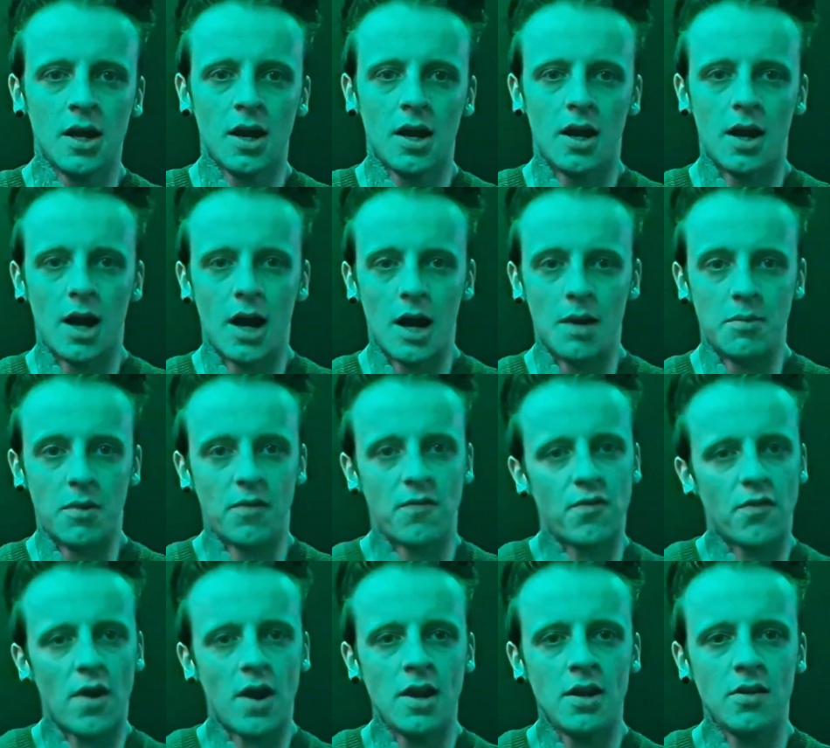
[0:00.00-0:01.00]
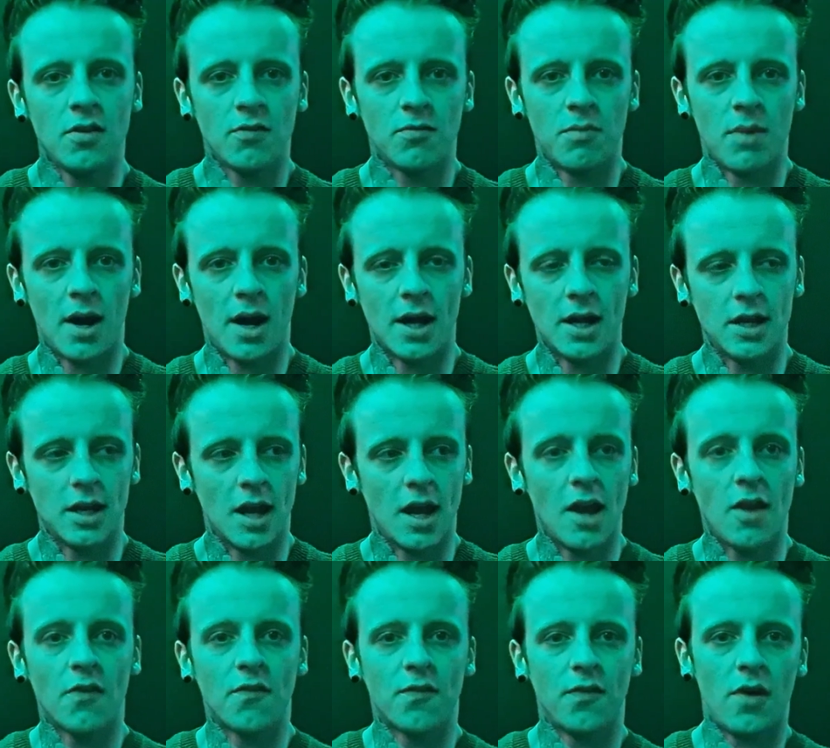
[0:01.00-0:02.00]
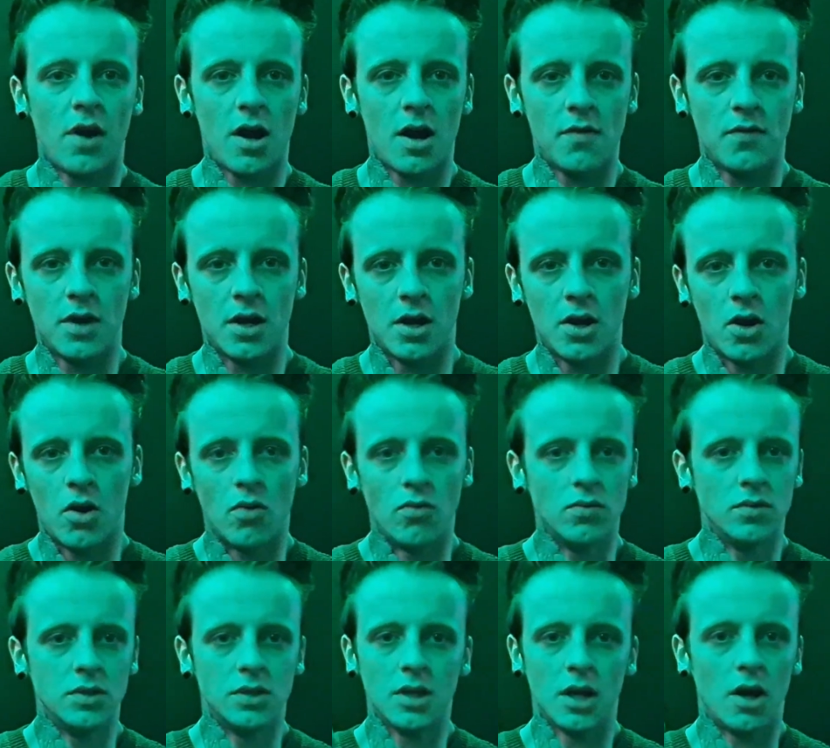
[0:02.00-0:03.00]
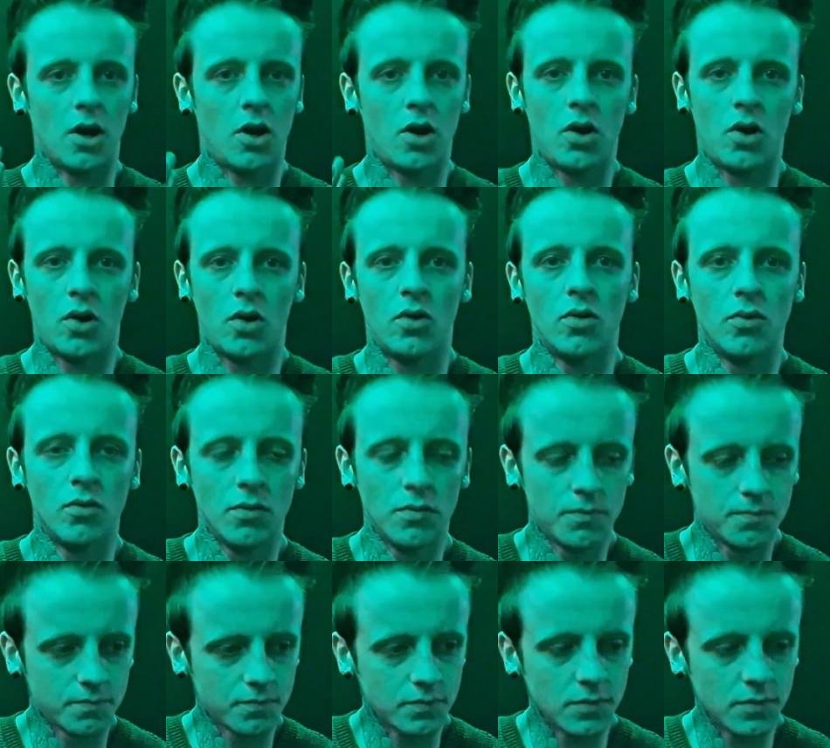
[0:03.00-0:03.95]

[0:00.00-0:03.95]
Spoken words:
a friend of mine, his father owned a whole